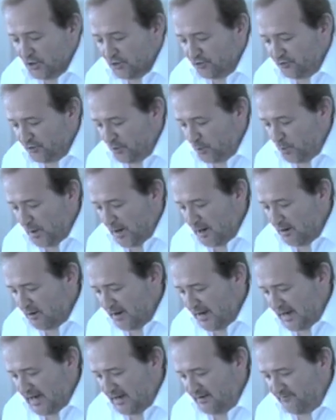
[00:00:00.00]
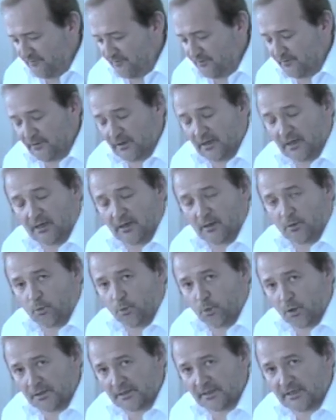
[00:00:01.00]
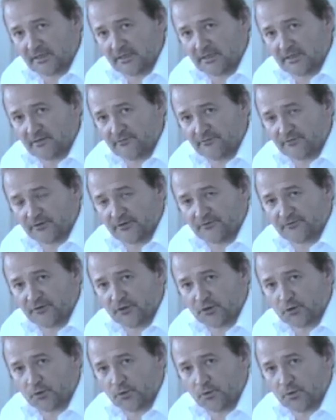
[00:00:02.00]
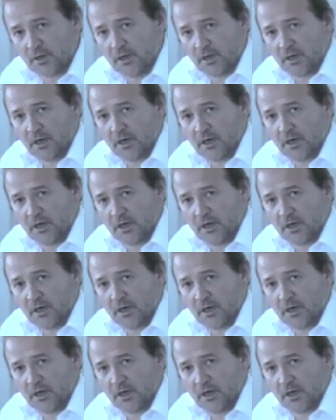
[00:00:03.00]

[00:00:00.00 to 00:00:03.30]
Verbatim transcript: So where I have uh, one key for the vehicle,